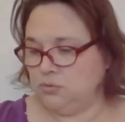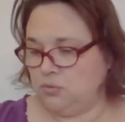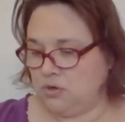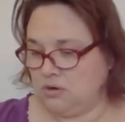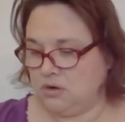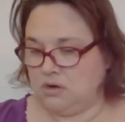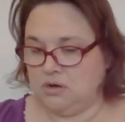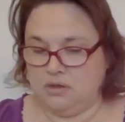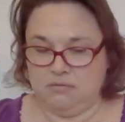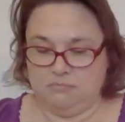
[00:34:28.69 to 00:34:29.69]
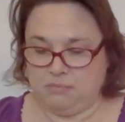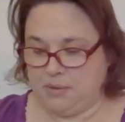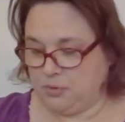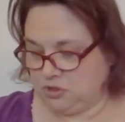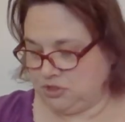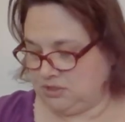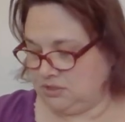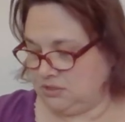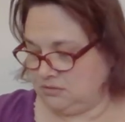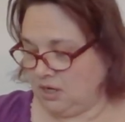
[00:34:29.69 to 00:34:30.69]
were my
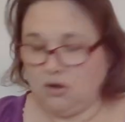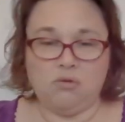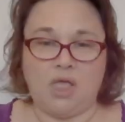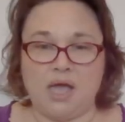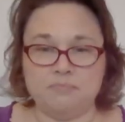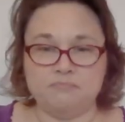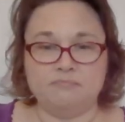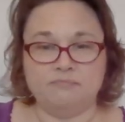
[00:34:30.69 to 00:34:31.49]
purchases. Not a whole lot.